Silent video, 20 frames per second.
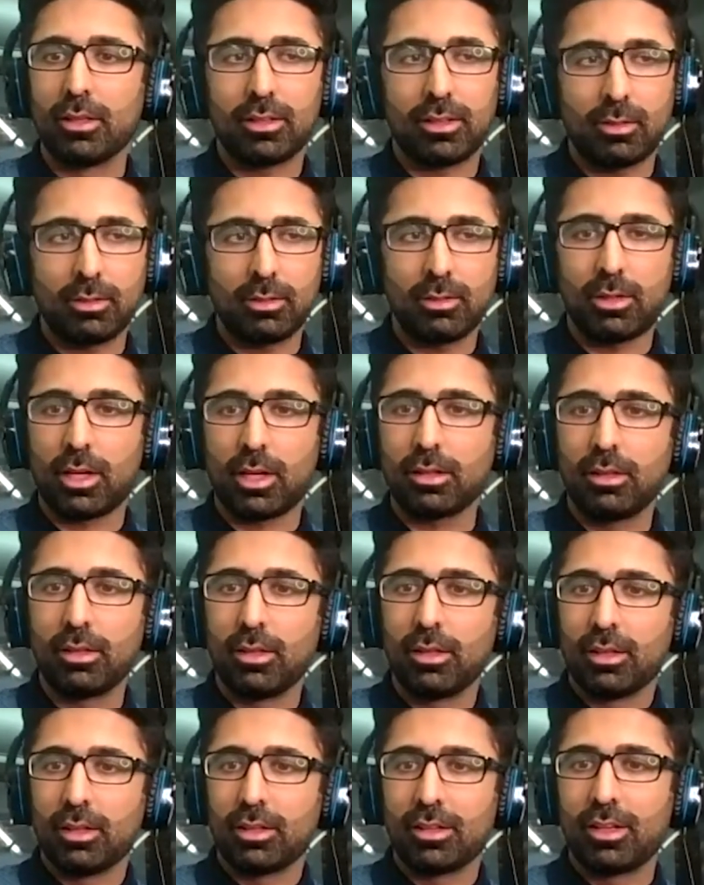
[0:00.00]
Don't do that.
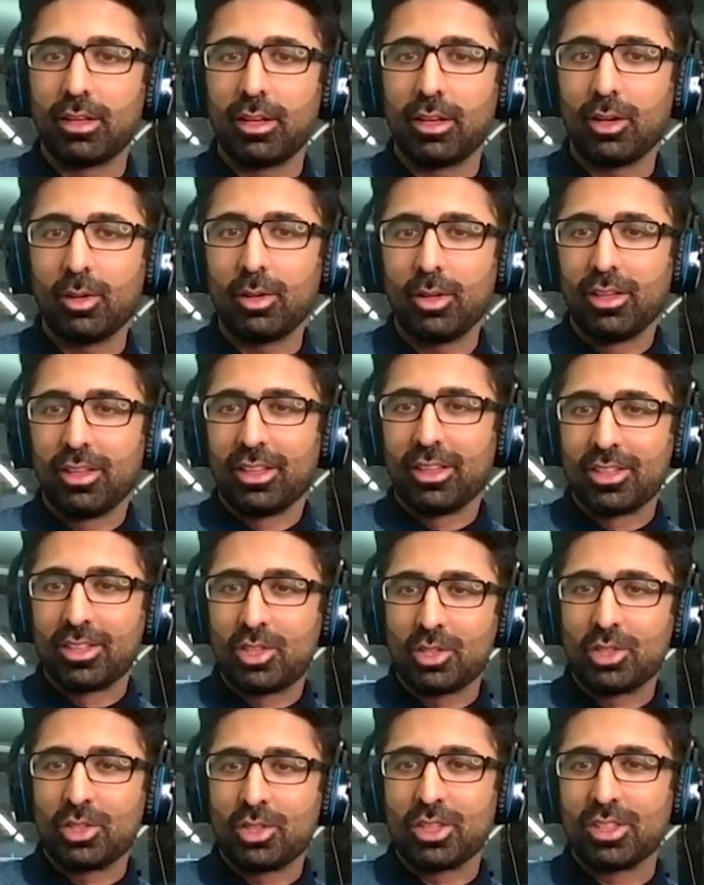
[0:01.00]
You know, like you,
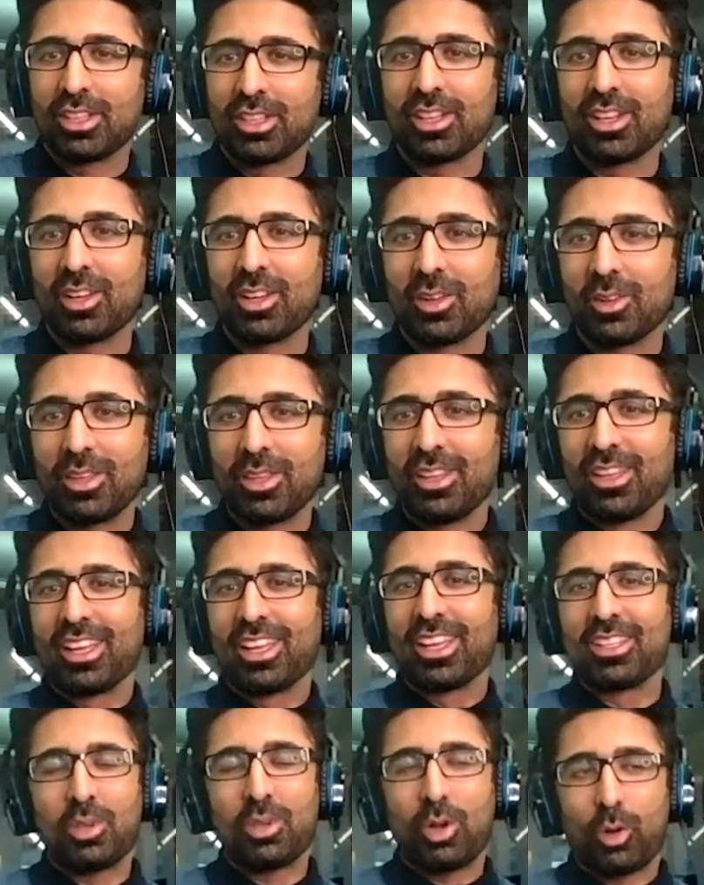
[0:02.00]
you, know,
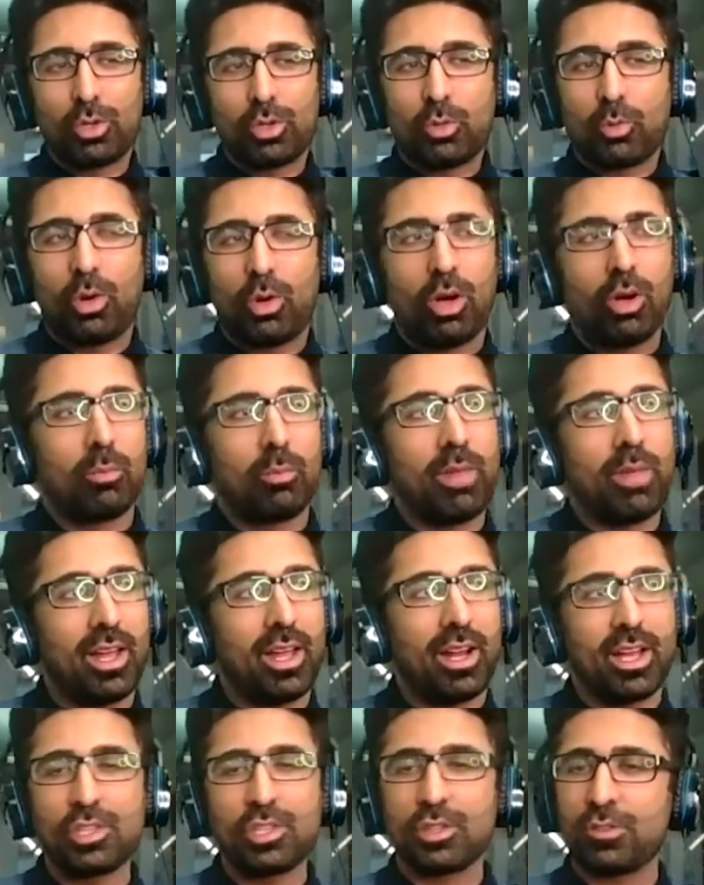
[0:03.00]
or oh man,
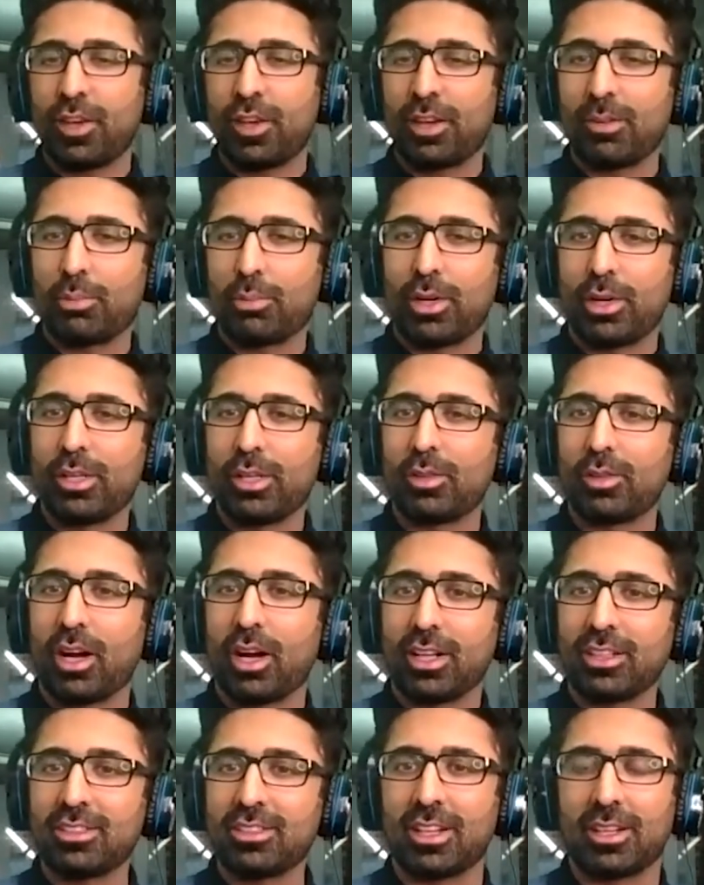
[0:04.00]
I just fell prey to the
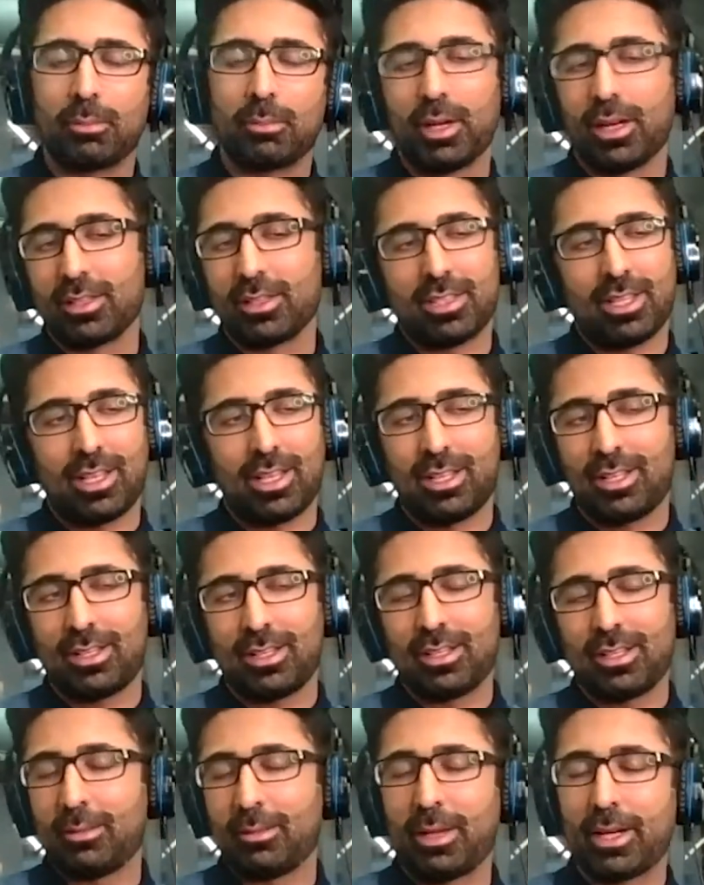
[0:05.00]
hindsight bias. Yeah,
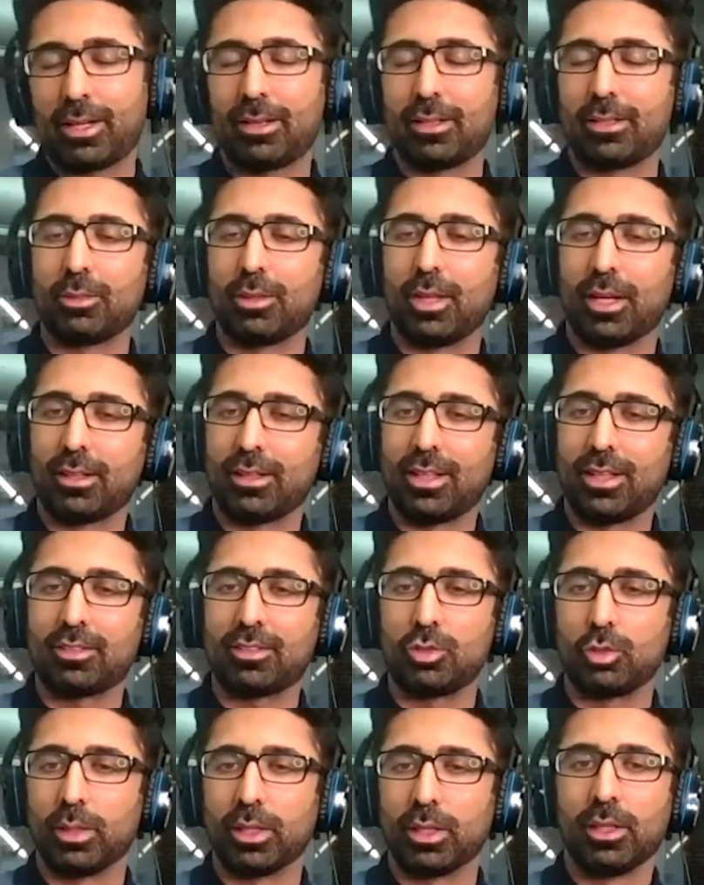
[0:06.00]
I'm not going to do that. That's
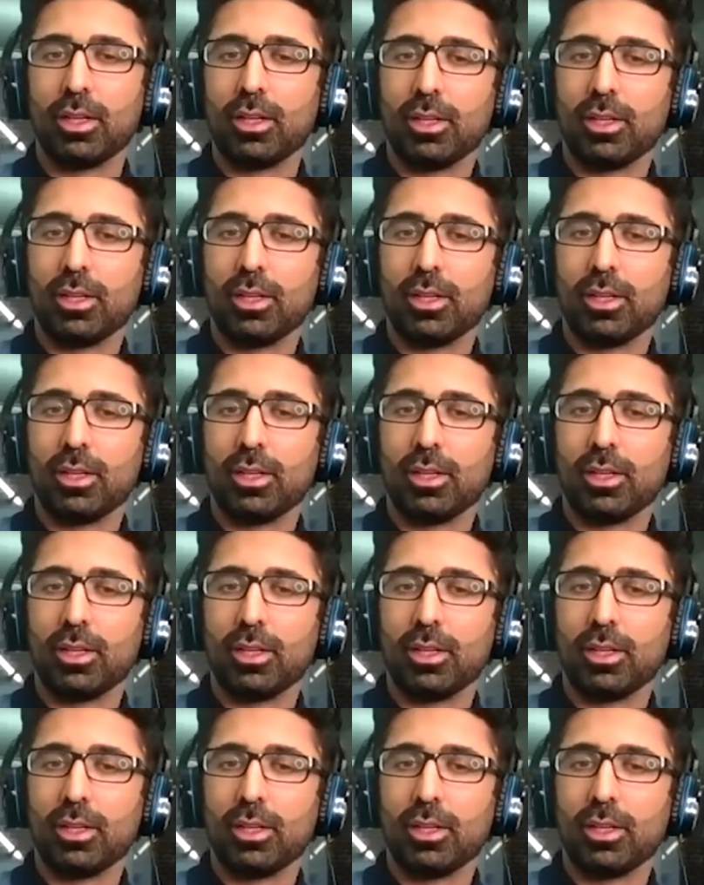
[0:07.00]
stupid.